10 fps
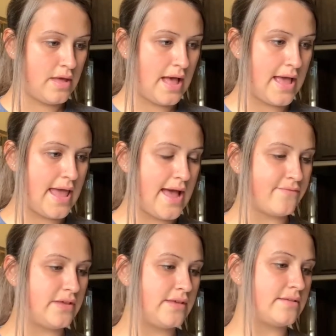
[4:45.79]
I
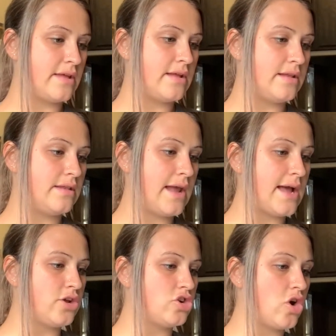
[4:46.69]
have these
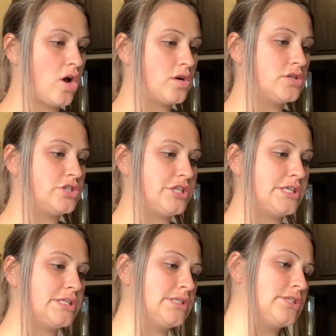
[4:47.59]
Not Your Daughter's
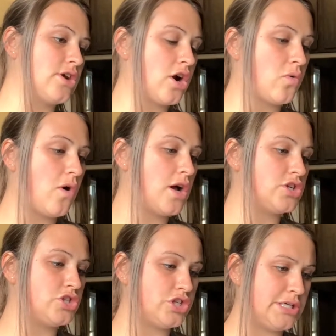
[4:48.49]
jeans, dark
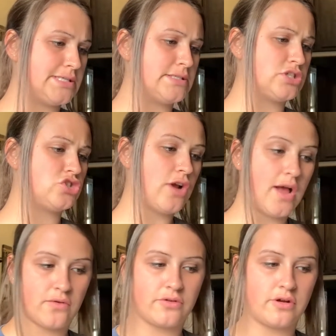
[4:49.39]
wash jeans,
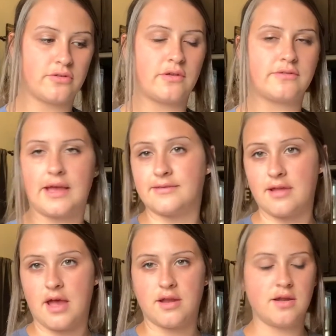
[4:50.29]
trousers, a size
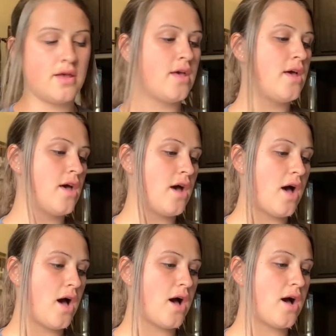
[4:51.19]
ten.
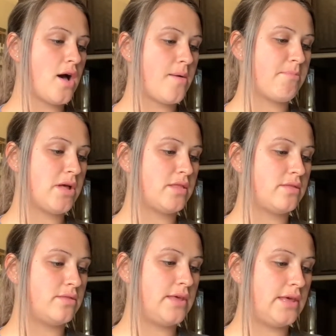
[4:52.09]
Um,
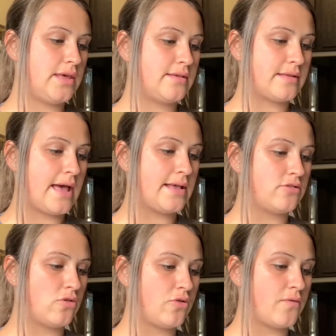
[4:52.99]
these I
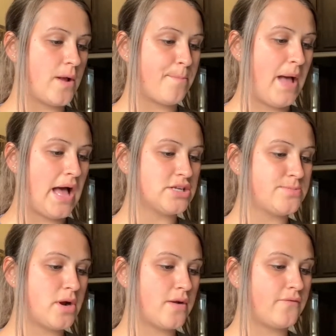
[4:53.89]
sold over on
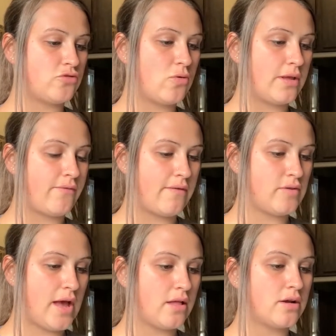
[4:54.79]
Poshmark for twenty-five
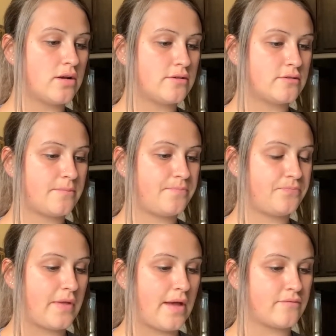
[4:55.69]
dollars.
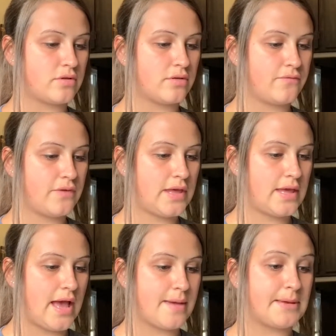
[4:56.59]
after the
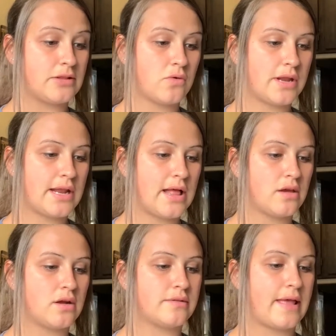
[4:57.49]
fee, I made twenty
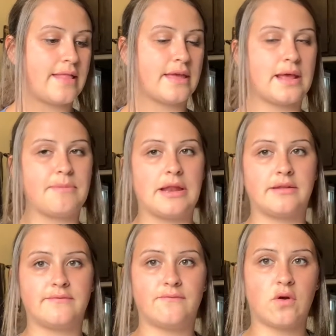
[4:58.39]
dollars, and then I paid
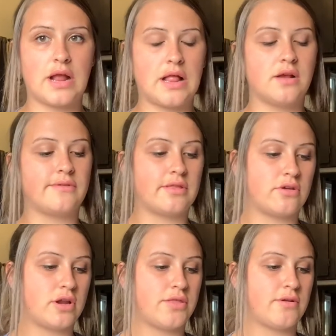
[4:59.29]
four dollars and
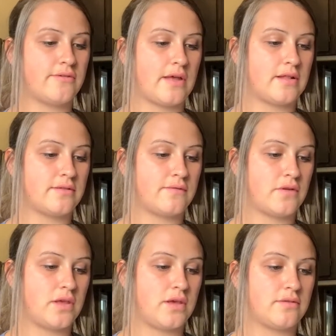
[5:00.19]
thirty-three cents for
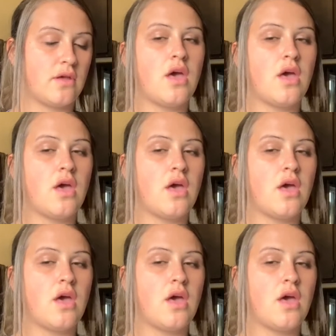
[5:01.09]
these.